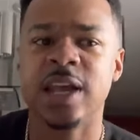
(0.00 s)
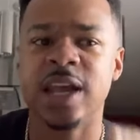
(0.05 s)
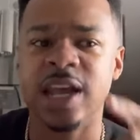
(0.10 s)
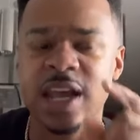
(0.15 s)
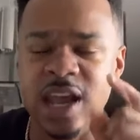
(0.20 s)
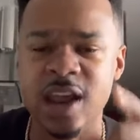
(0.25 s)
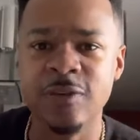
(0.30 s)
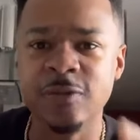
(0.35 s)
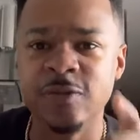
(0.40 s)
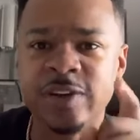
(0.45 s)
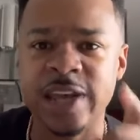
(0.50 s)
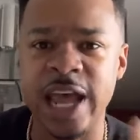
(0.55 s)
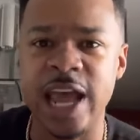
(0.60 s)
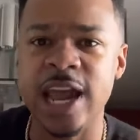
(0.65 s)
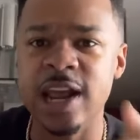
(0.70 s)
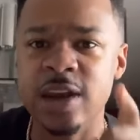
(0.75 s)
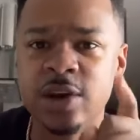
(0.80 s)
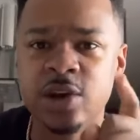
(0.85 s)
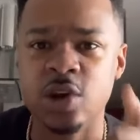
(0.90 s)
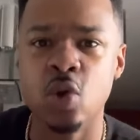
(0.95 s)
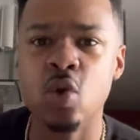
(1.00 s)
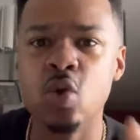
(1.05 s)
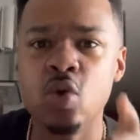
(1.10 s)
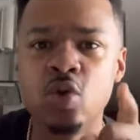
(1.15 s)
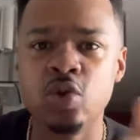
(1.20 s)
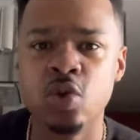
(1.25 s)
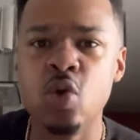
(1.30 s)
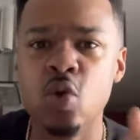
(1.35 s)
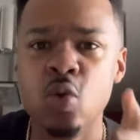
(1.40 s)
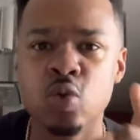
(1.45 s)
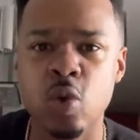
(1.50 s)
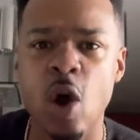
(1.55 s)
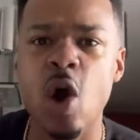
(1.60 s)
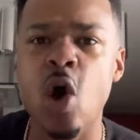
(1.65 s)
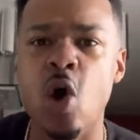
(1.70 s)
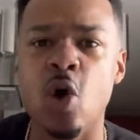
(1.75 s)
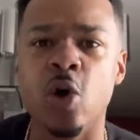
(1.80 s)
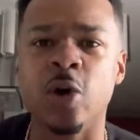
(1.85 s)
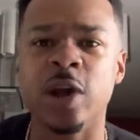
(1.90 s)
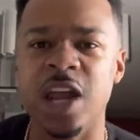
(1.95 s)
If they do you
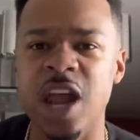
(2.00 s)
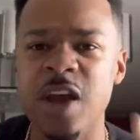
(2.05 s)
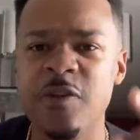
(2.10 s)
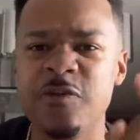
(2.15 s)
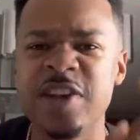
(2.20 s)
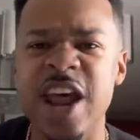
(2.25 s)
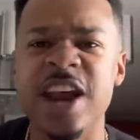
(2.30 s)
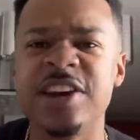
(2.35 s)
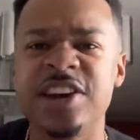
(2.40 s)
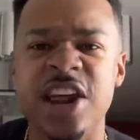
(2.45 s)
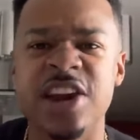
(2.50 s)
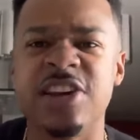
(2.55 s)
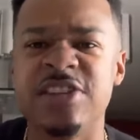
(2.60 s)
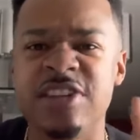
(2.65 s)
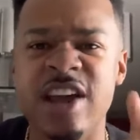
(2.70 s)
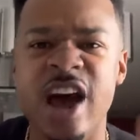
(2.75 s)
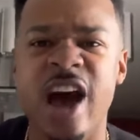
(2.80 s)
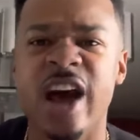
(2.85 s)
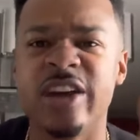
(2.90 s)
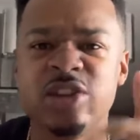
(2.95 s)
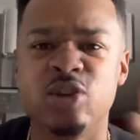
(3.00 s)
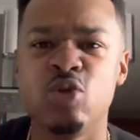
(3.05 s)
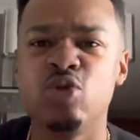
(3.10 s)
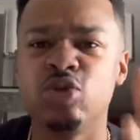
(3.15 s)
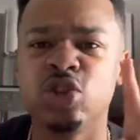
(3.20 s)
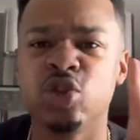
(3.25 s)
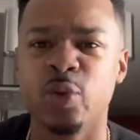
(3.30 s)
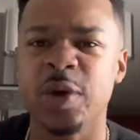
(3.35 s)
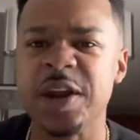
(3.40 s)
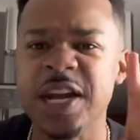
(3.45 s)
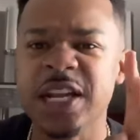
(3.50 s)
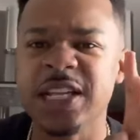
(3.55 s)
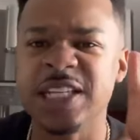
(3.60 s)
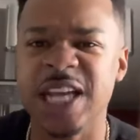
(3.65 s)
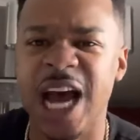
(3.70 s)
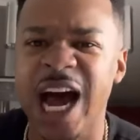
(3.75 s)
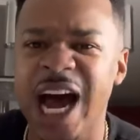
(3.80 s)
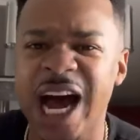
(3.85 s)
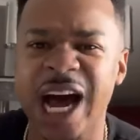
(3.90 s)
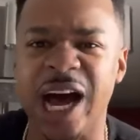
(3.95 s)
wrong, if they deny you three
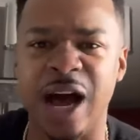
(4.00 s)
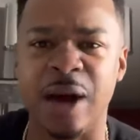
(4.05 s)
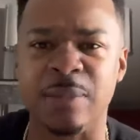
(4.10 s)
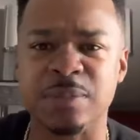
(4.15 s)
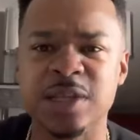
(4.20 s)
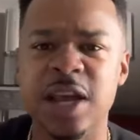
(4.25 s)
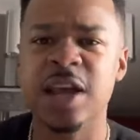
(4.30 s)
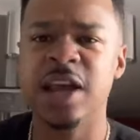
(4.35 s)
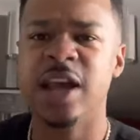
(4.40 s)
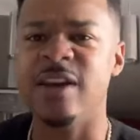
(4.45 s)
times,